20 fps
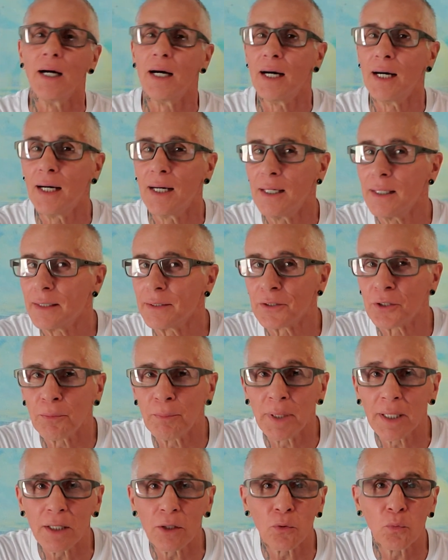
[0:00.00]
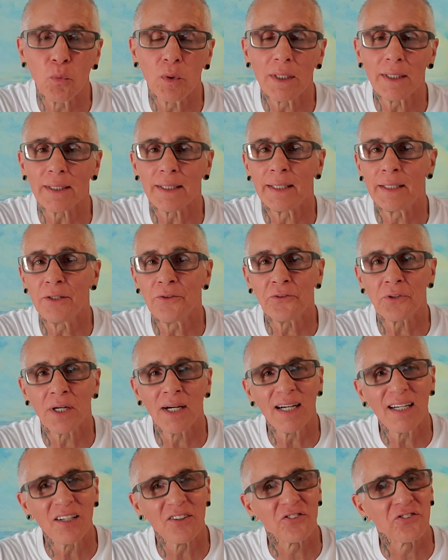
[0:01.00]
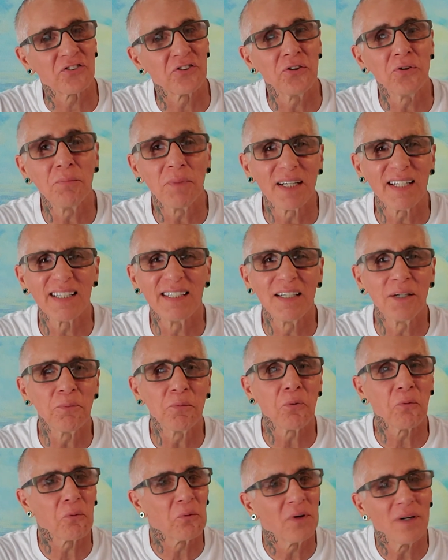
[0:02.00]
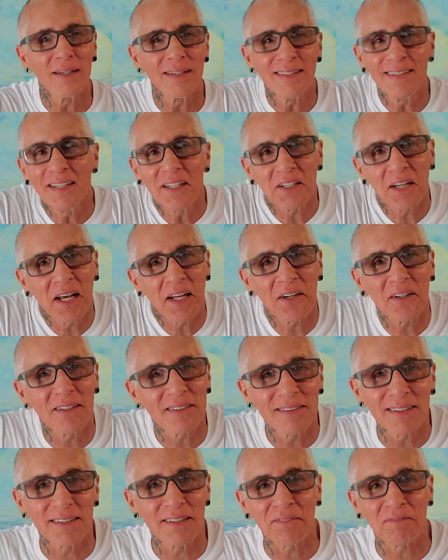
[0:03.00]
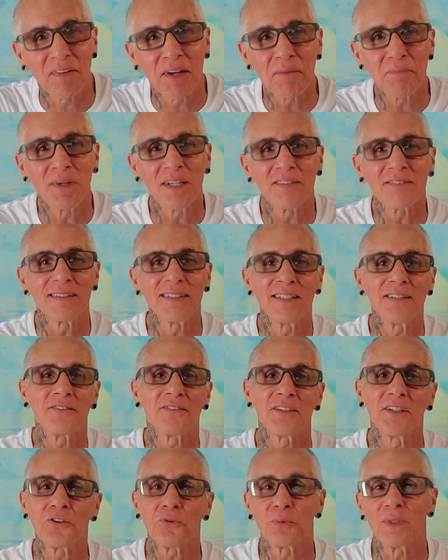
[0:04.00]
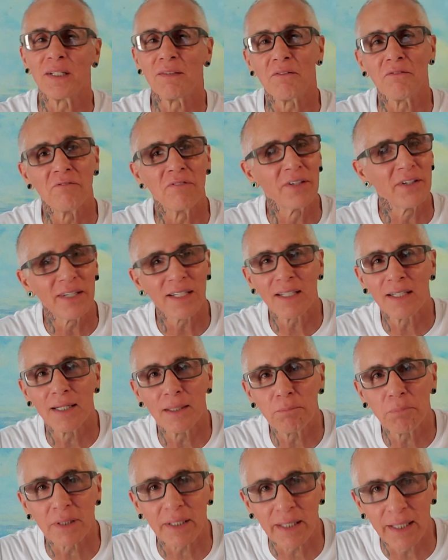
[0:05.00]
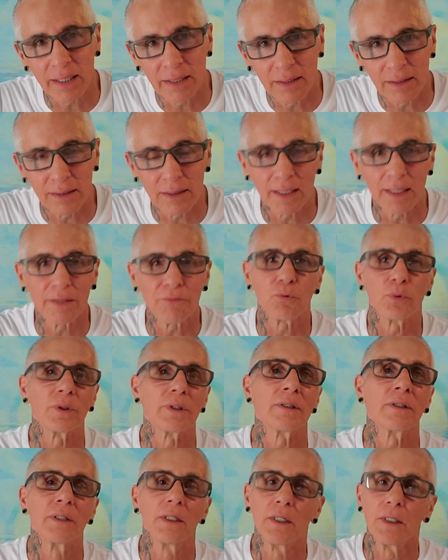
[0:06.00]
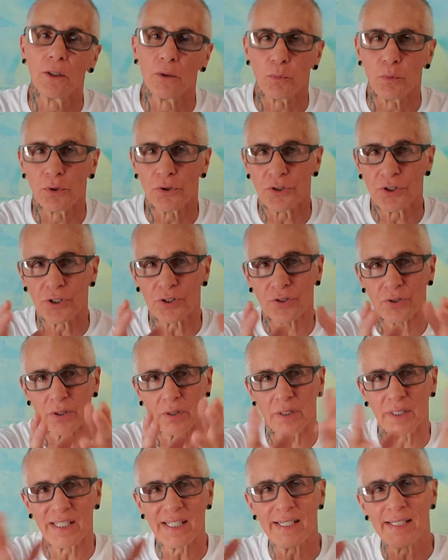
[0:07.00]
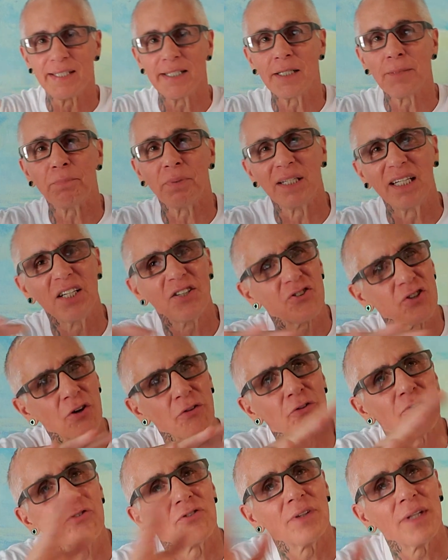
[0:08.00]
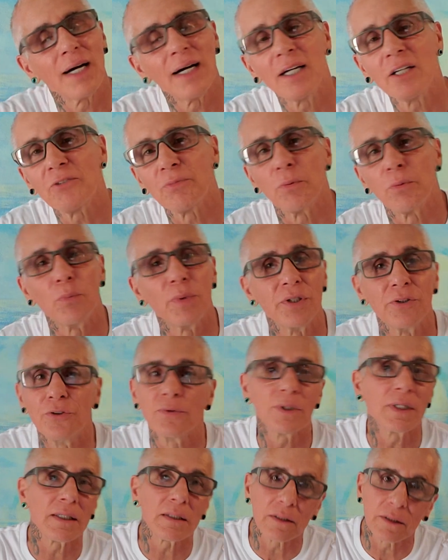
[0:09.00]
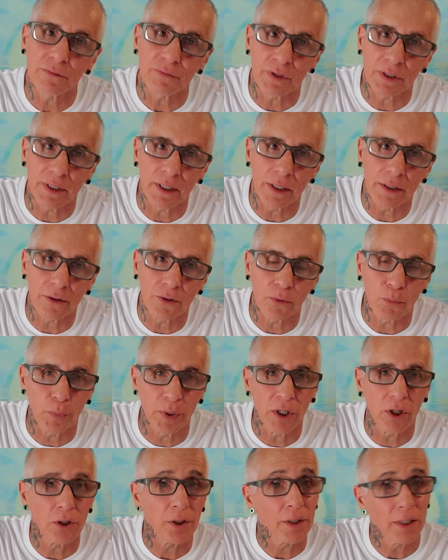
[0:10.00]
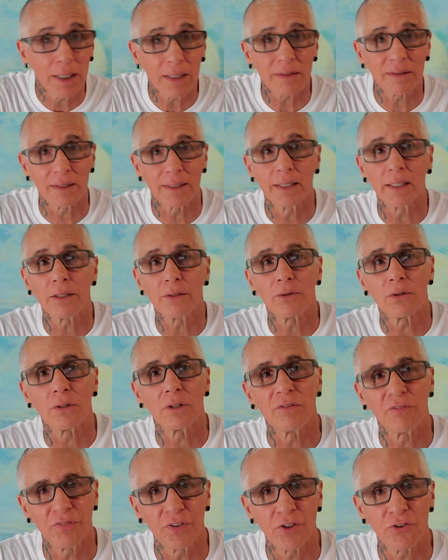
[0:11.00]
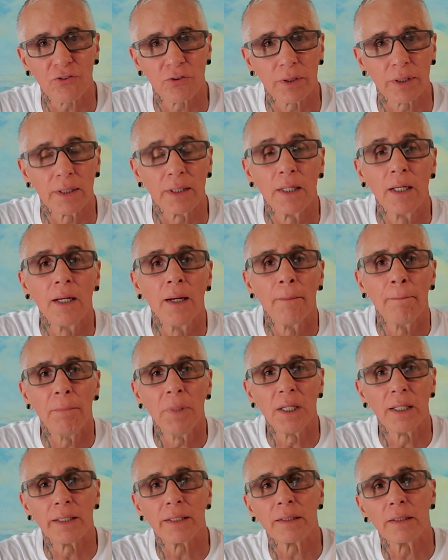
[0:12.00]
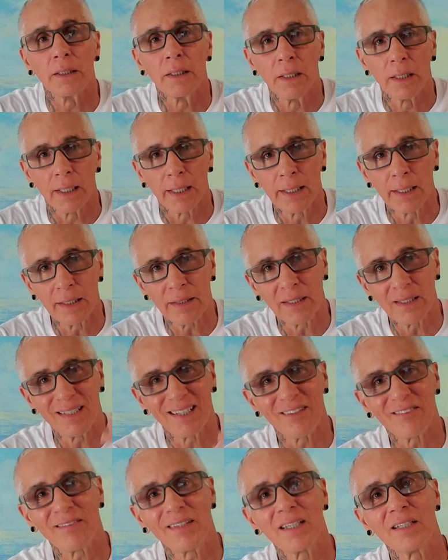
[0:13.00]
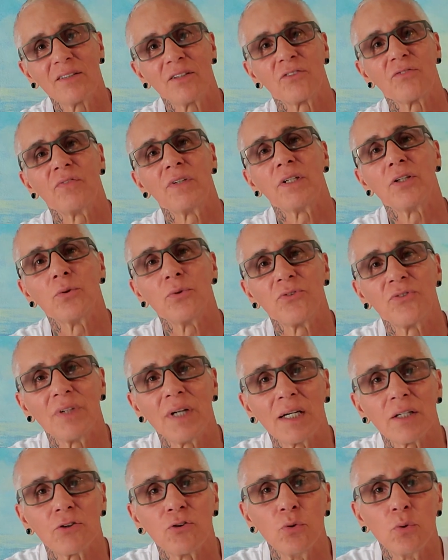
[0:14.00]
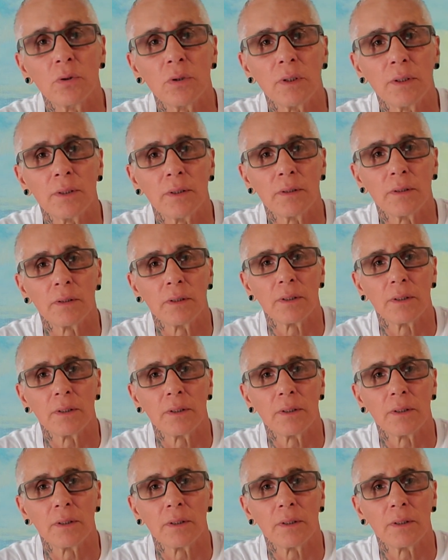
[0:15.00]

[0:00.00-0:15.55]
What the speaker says: No matter what, he's kind of still my number one. I don't know if that makes any sense. We have a very complicated life where we're just knee deep in each other's lives, but we do not live together, and we are not together officially. But anything I say on this video is not to